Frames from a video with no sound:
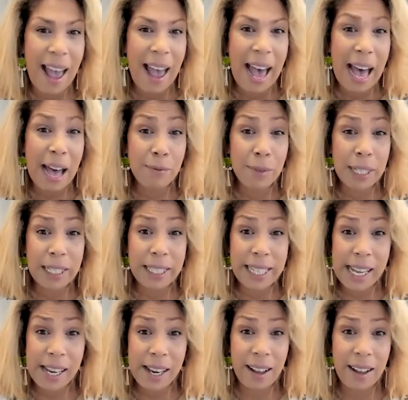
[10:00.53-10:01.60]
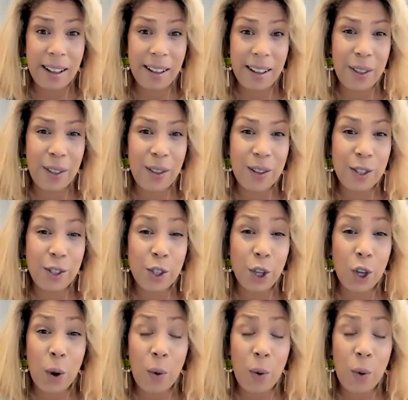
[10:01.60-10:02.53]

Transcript: Having data to go